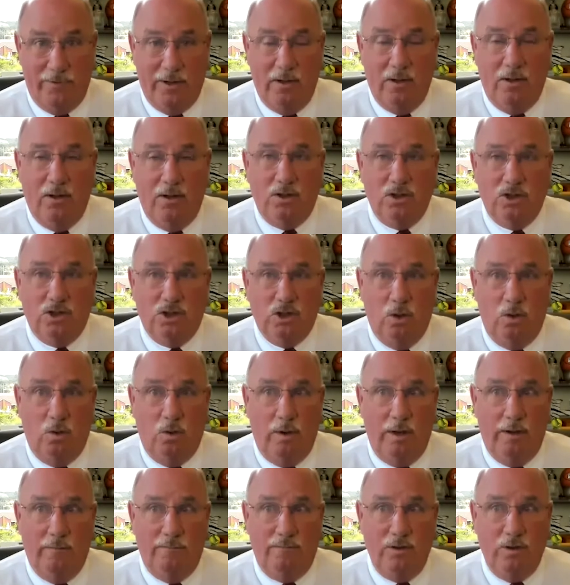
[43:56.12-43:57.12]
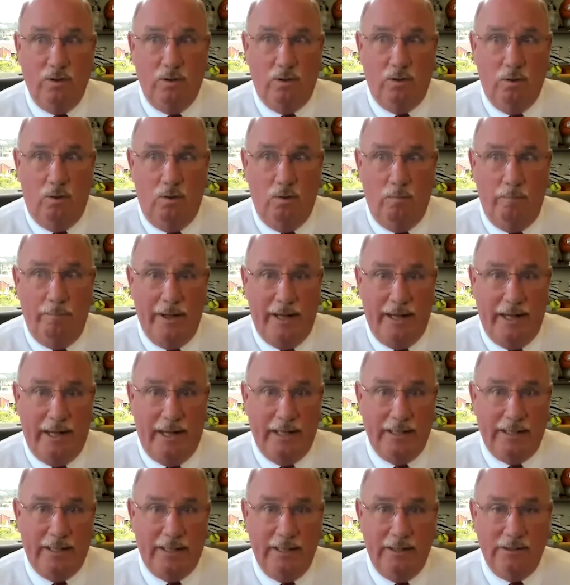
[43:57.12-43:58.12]
So if you go
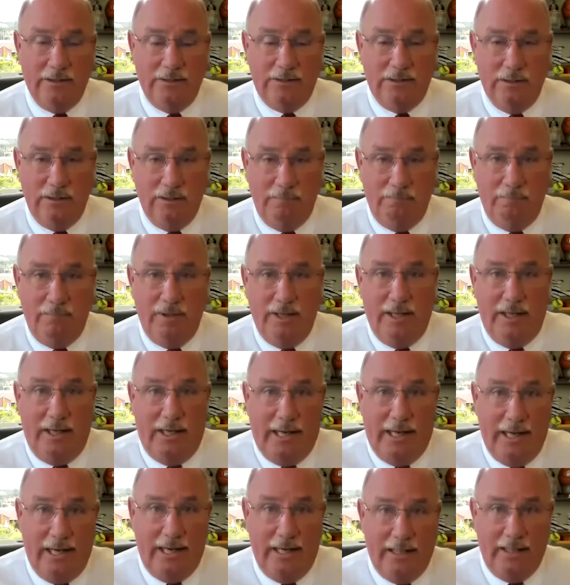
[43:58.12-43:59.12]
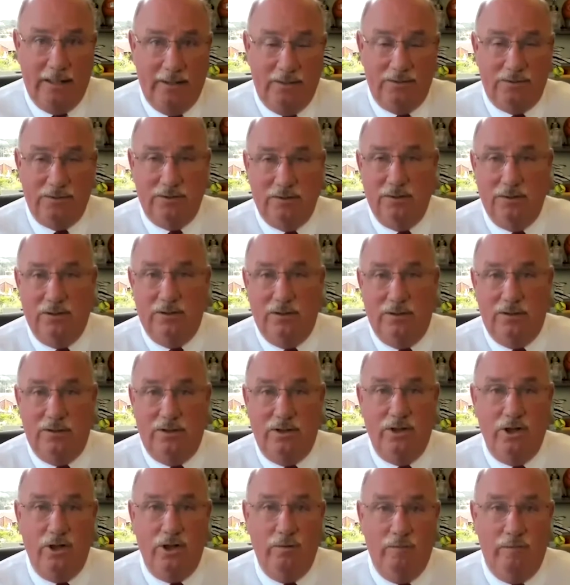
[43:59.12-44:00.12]
back into the mid 80s,
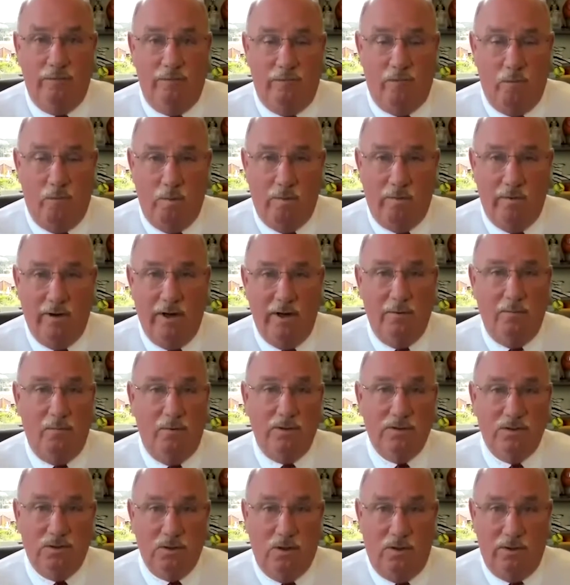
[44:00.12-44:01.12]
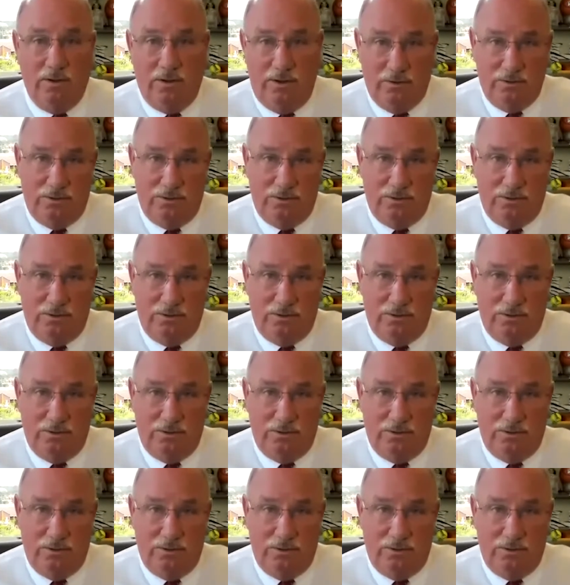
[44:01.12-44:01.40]
the euphoria was, oh, you're too